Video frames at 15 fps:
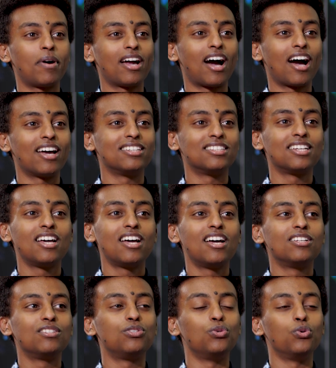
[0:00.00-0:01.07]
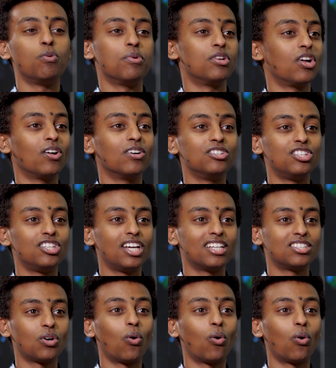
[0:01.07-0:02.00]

my eyes to immunology as